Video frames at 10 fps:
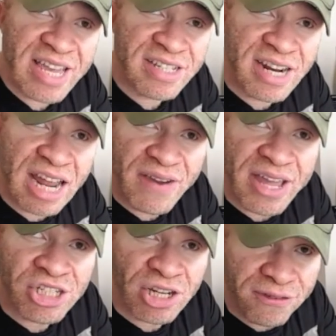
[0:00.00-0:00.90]
is an
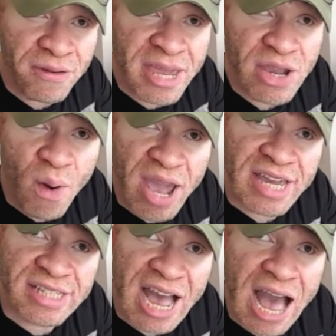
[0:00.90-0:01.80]
adventure for me
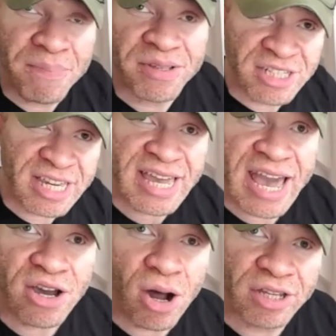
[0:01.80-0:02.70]
waiting to happen.
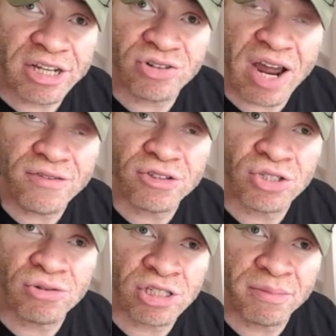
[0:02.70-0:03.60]
CK Golding travels
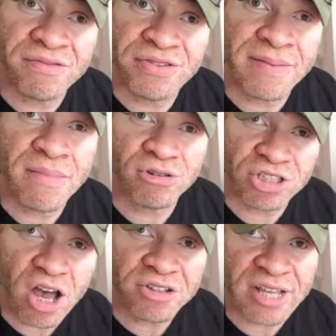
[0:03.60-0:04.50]
to some of the
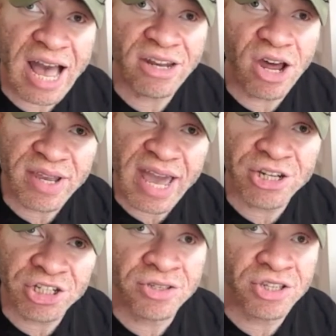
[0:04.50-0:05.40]
most hostile
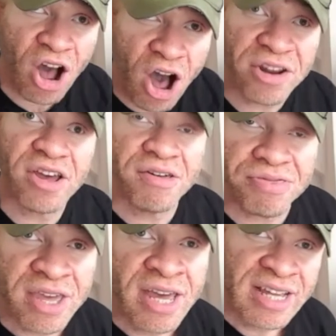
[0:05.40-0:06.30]
locations on
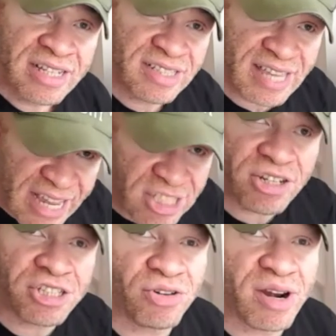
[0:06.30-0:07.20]
earth, takes to
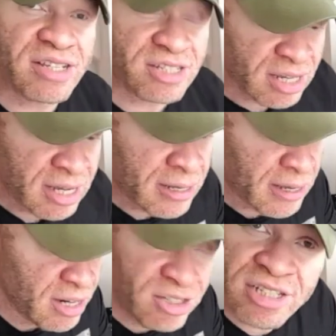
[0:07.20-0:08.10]
the streets,
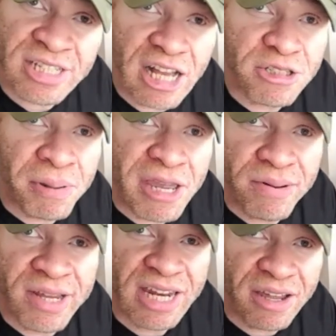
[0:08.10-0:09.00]
and just tells
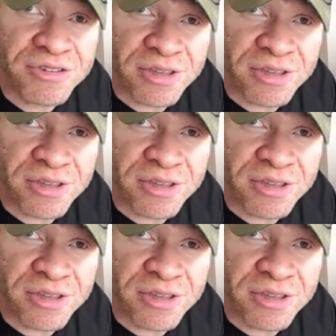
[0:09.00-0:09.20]
people he loves